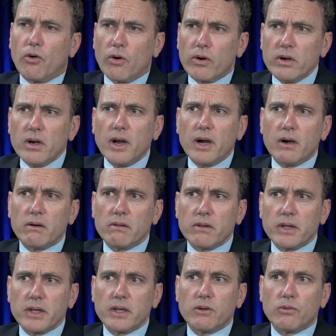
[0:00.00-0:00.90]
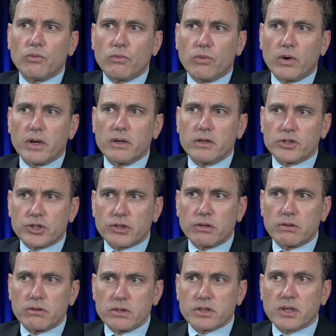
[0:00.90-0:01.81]
Ordinarily, what
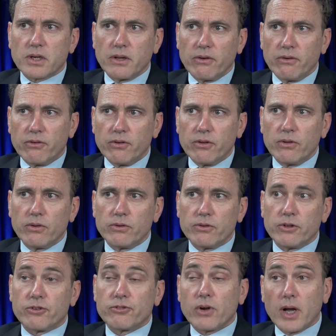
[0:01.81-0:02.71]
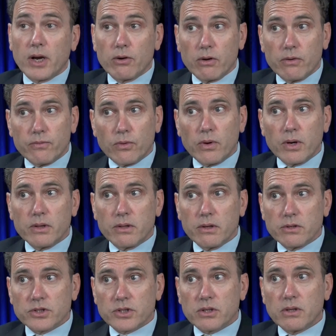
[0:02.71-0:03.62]
insurers can do to try to avoid
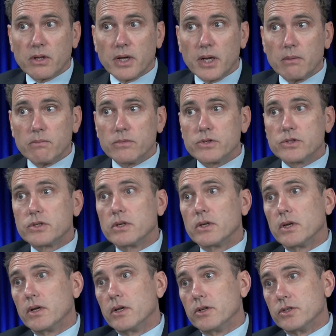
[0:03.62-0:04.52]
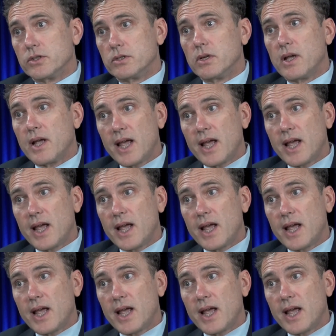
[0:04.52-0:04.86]
those claims is